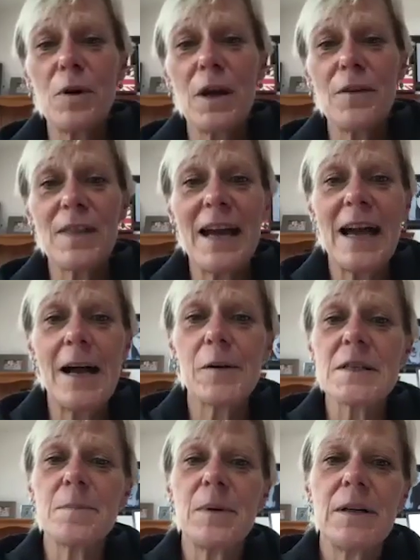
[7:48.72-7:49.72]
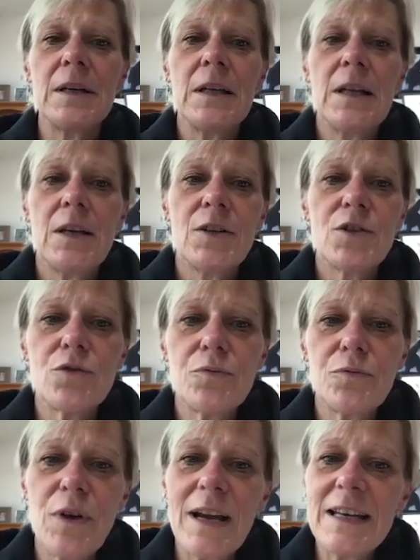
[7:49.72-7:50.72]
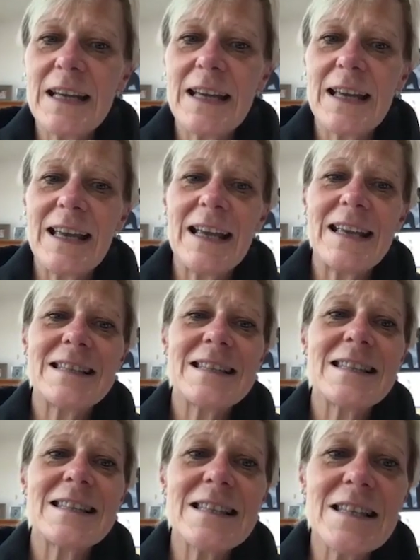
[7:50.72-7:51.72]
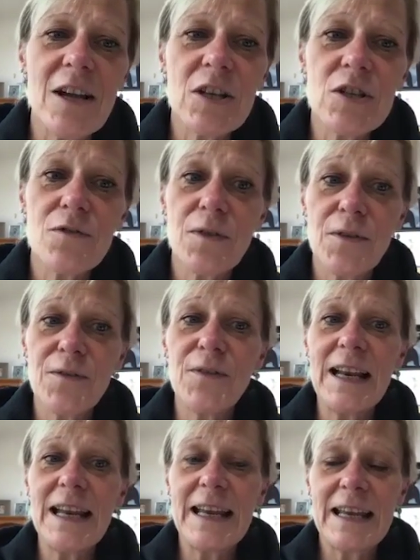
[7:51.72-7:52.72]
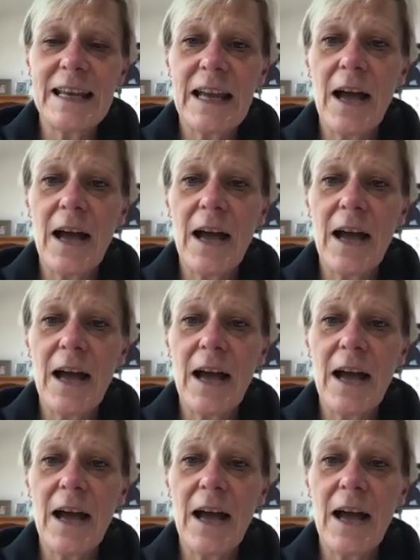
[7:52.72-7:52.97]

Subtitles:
over the house. But shredding is such a fulfilling